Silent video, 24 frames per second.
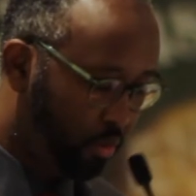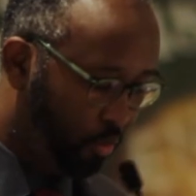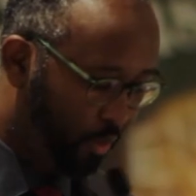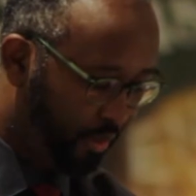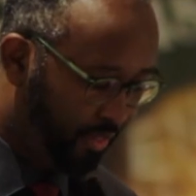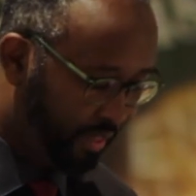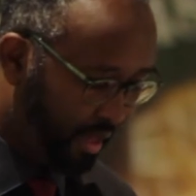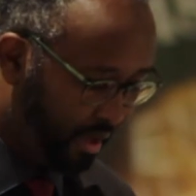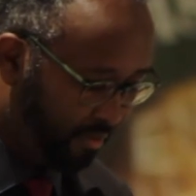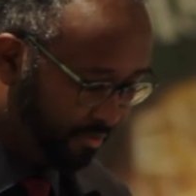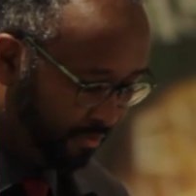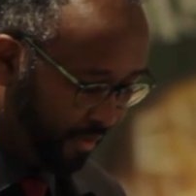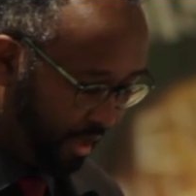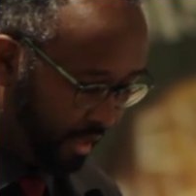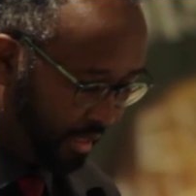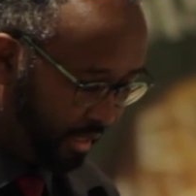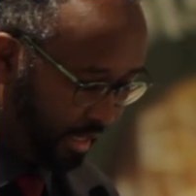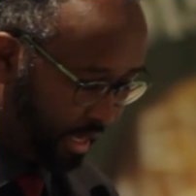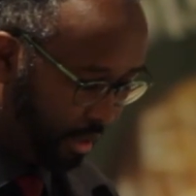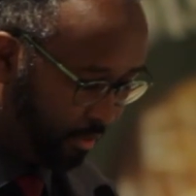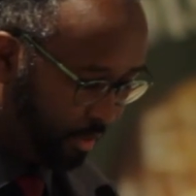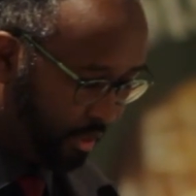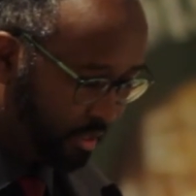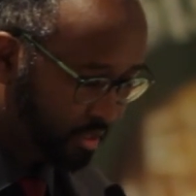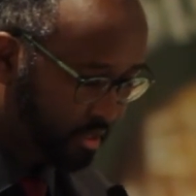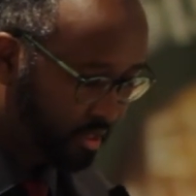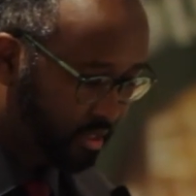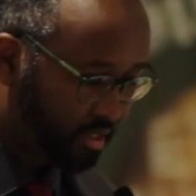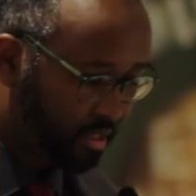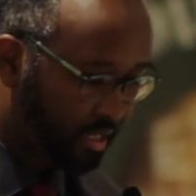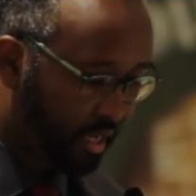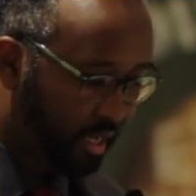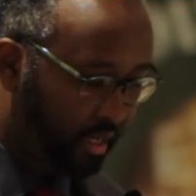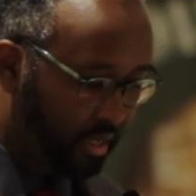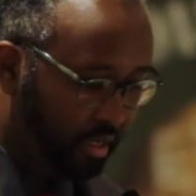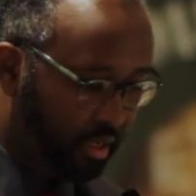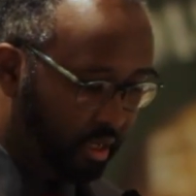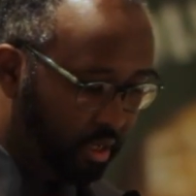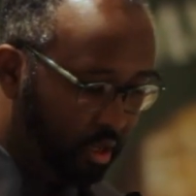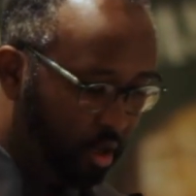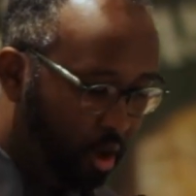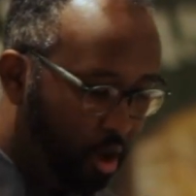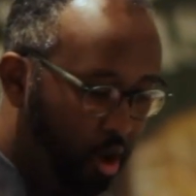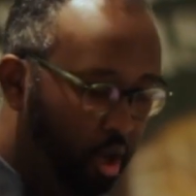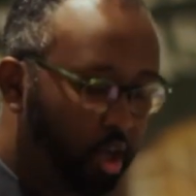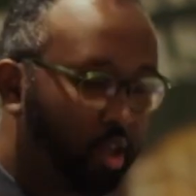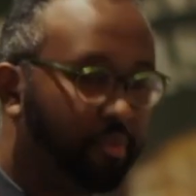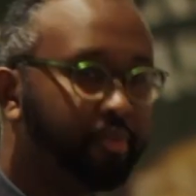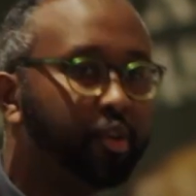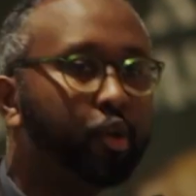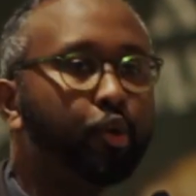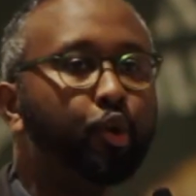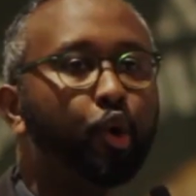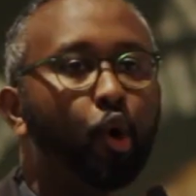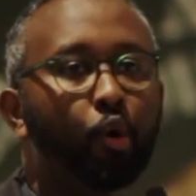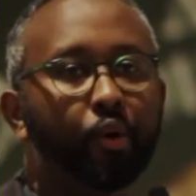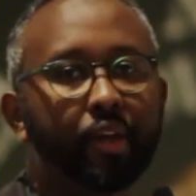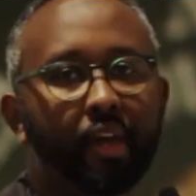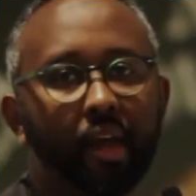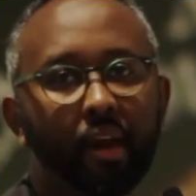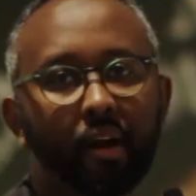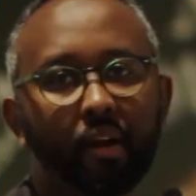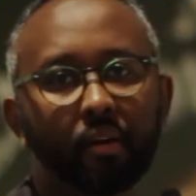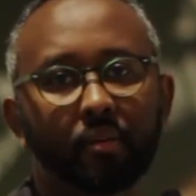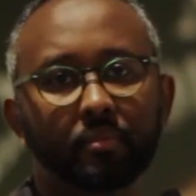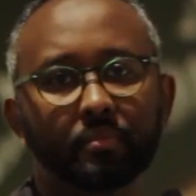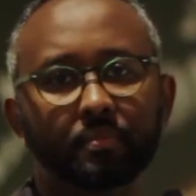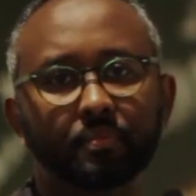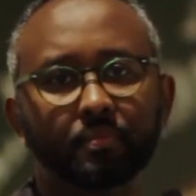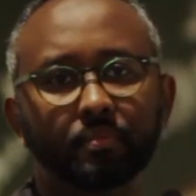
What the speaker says: With that, finally, I wanted to say, all of you know CAIR.